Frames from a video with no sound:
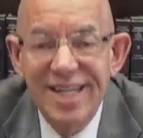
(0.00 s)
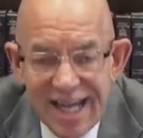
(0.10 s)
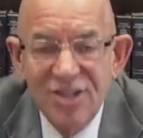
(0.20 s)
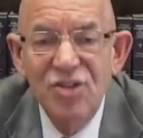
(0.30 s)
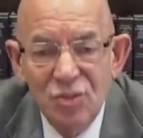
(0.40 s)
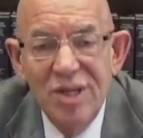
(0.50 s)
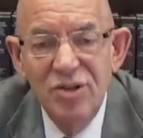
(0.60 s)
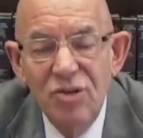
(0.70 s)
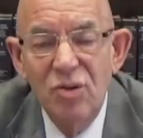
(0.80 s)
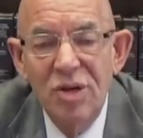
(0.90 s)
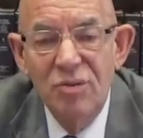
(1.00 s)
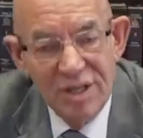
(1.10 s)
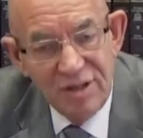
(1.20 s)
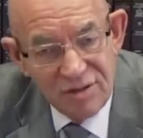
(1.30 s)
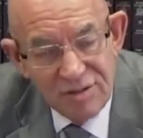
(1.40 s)
Yes, we do. We
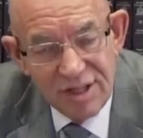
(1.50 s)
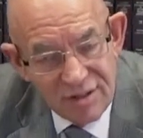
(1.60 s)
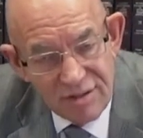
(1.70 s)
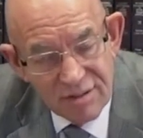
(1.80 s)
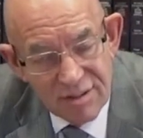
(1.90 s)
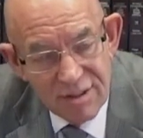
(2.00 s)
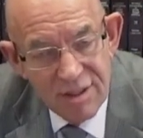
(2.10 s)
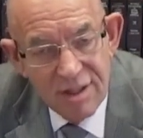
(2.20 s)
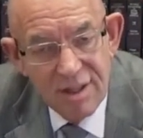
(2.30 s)
really truly do.